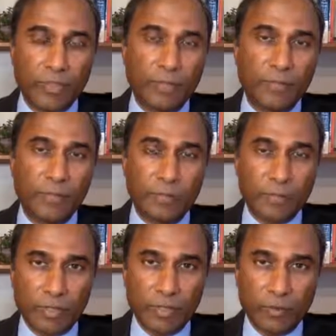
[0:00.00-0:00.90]
sharing my
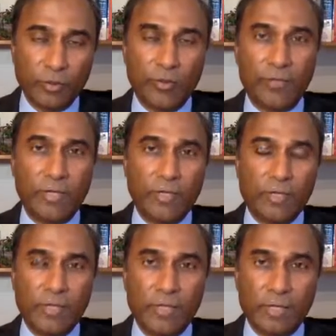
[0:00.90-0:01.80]
views on the
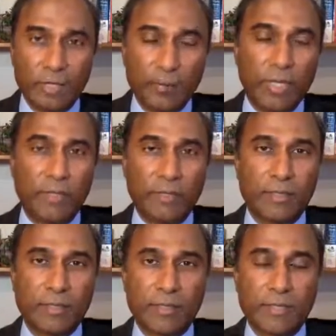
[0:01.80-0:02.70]
coronavirus, the
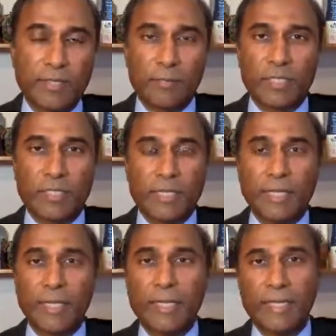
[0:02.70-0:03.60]
politics, etc. But
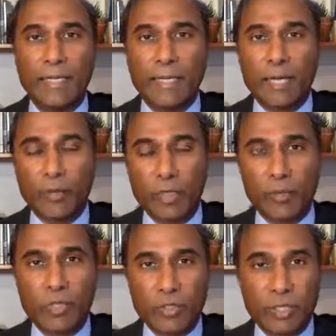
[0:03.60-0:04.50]
today, I
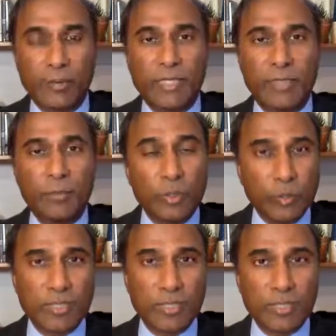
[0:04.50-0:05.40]
really want to talk about the
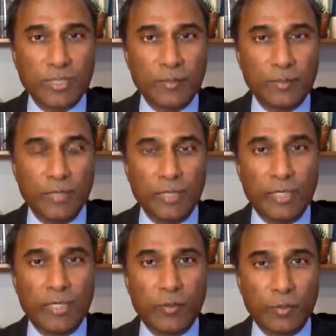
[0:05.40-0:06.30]
immune system
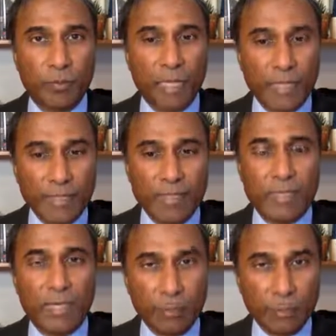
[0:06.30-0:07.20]
as your
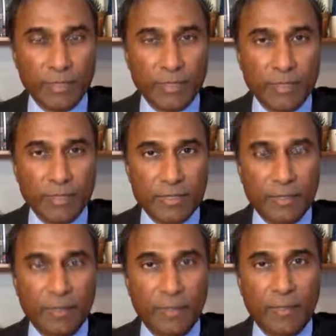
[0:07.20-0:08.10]
body's operating
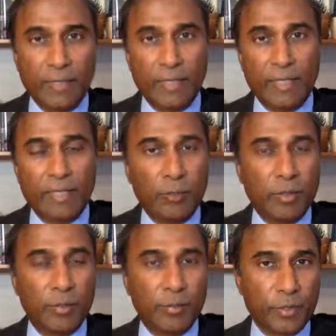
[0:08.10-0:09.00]
system. And a
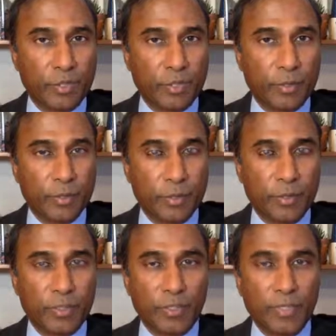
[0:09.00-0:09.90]
couple of principles
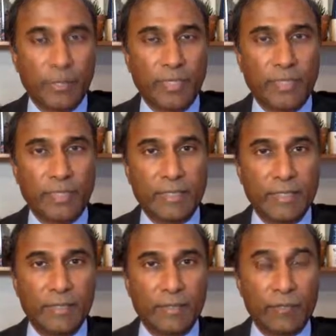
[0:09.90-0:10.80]
we want to talk about
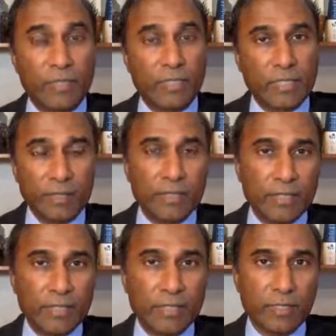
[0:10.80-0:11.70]
is
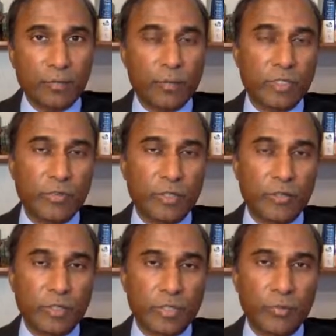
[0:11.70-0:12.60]
resilience, which is one
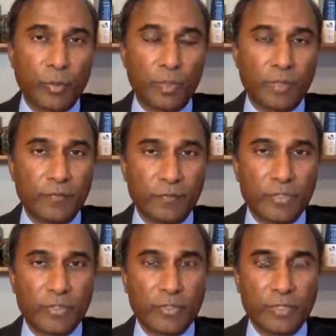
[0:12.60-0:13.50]
of the most important
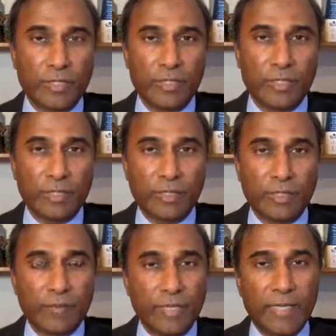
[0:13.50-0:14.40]
features
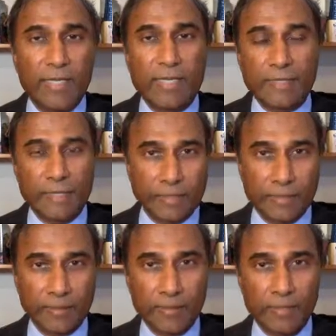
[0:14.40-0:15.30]
of any
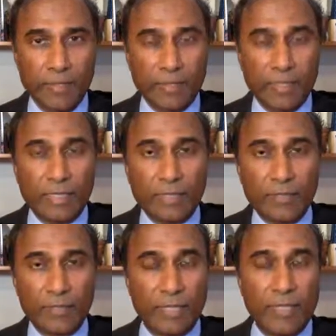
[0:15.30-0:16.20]
system that
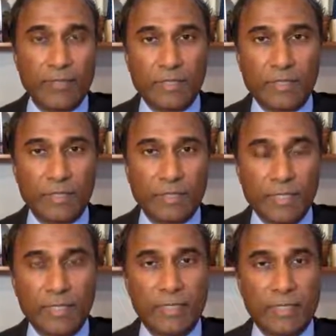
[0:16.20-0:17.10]
survives and
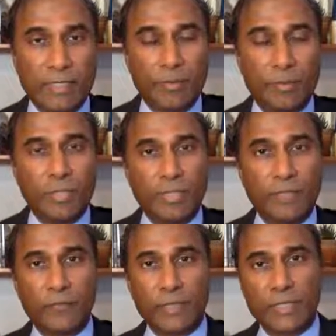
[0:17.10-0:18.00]
succeeds, is the
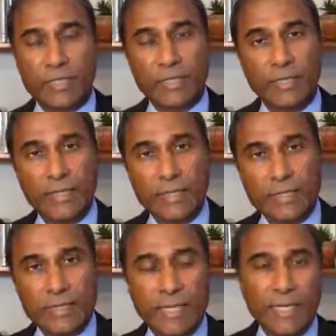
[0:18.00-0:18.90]
ability for it to
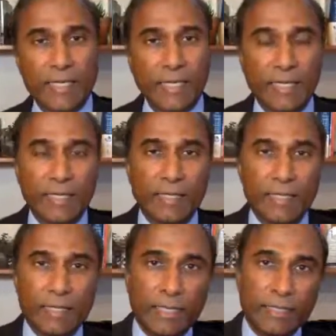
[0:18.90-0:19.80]
take a
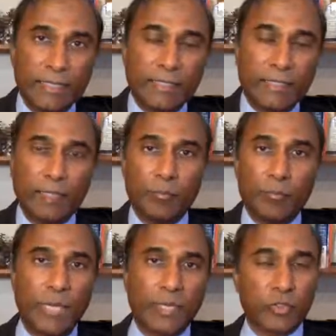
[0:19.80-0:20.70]
hit and then
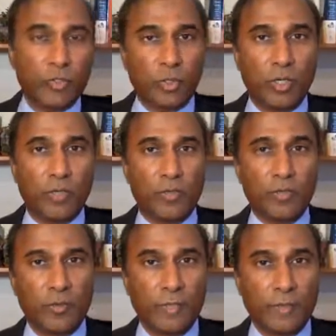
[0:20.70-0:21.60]
come back
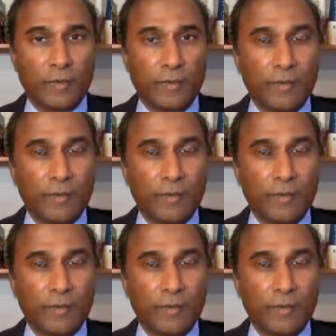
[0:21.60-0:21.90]
stronger